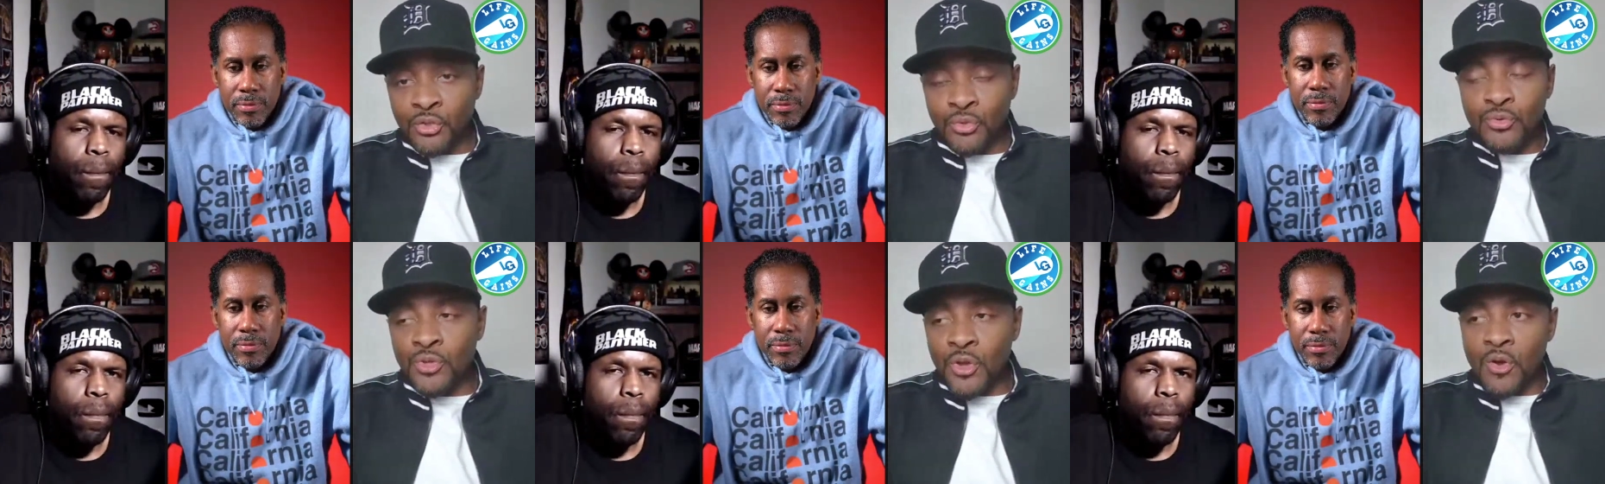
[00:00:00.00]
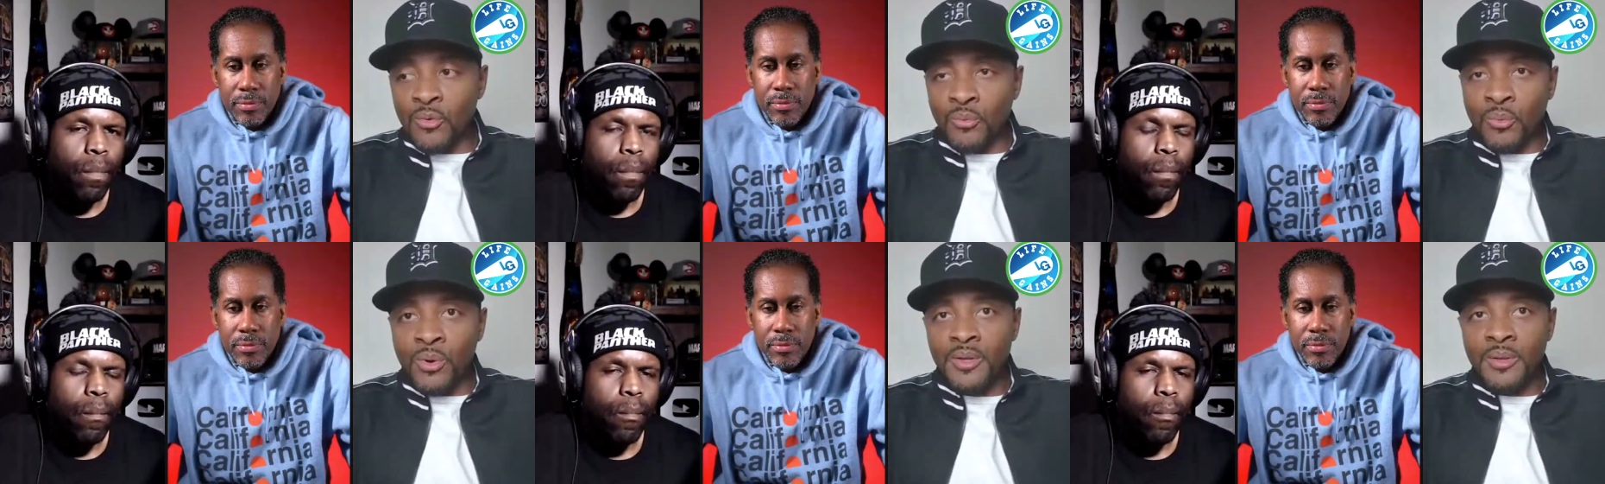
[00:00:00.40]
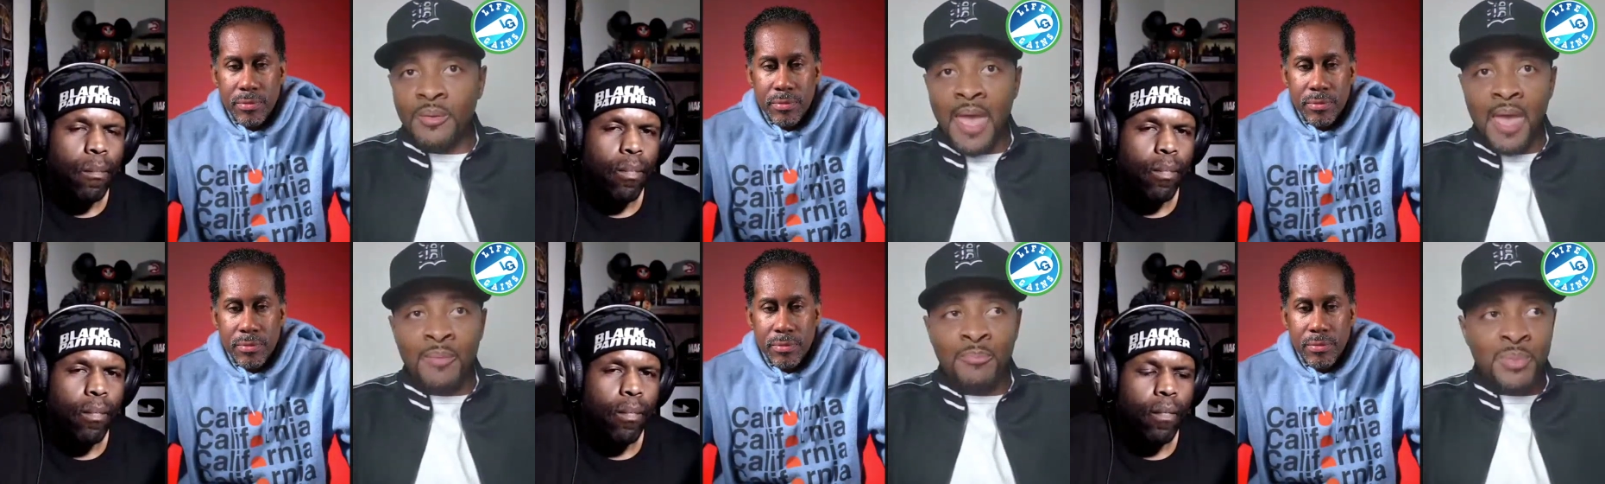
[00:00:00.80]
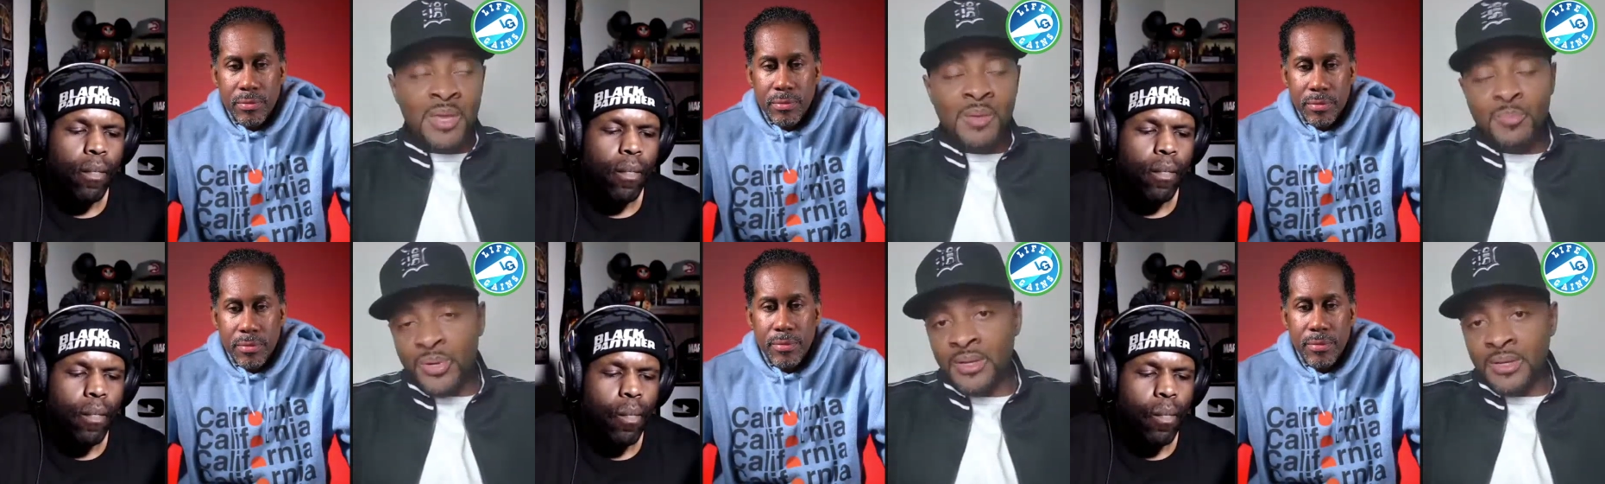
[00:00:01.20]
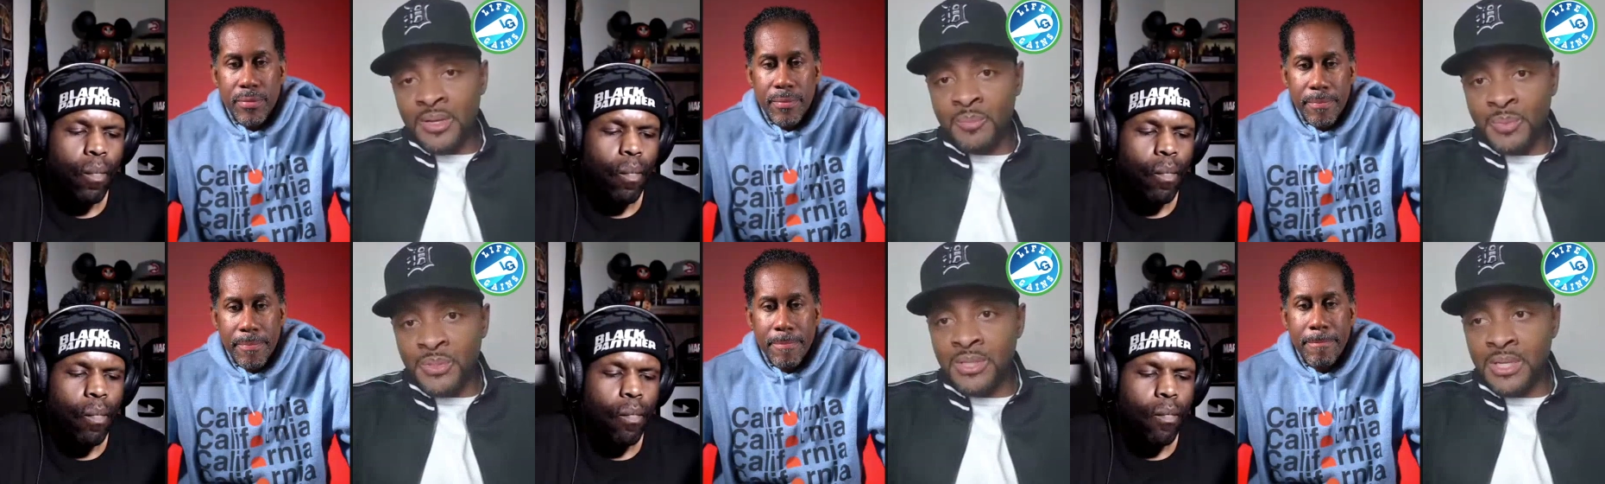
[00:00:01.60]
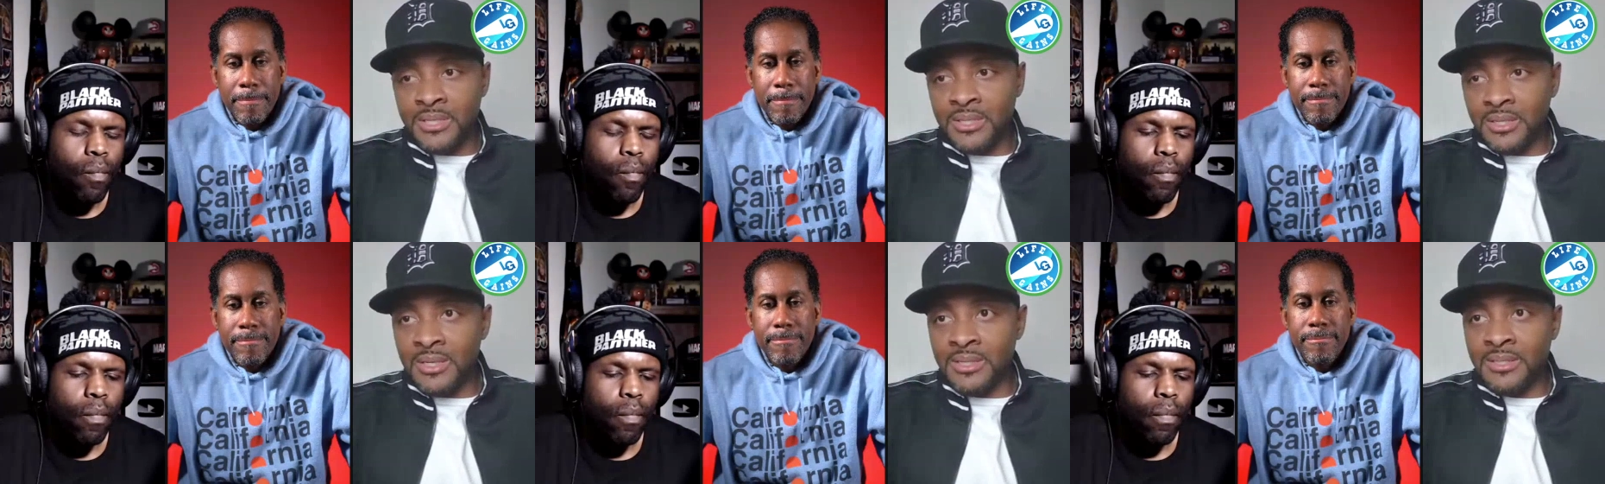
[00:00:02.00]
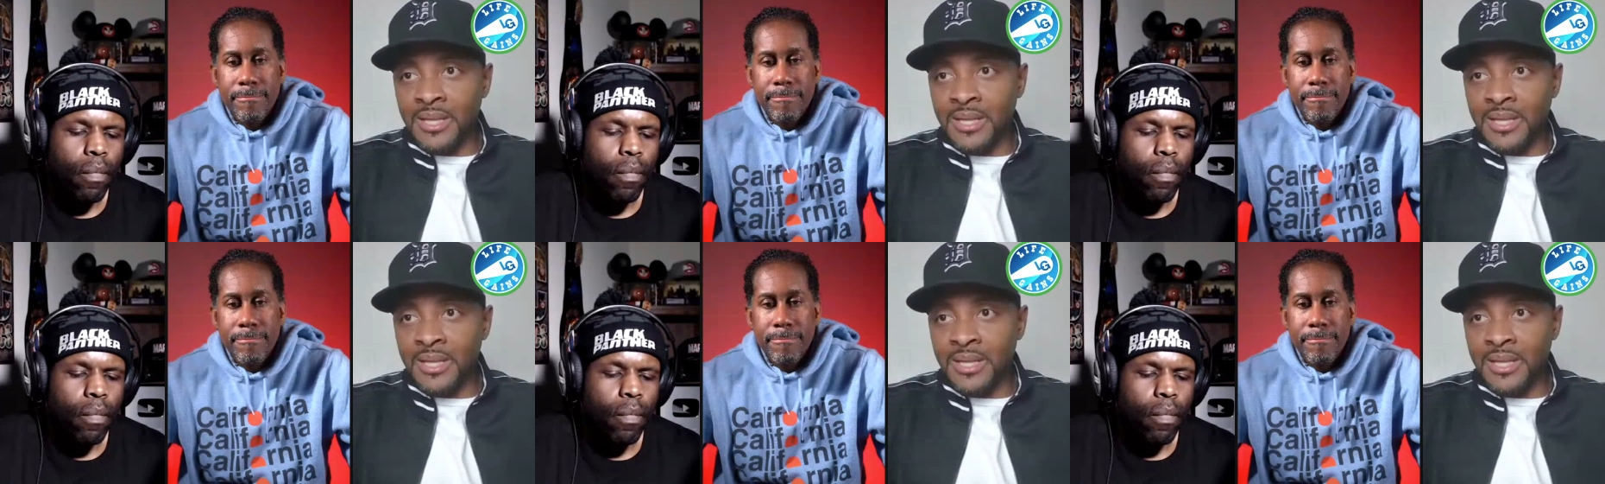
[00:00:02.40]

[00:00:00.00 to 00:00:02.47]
Speaker 1: you don't want to have be put in a position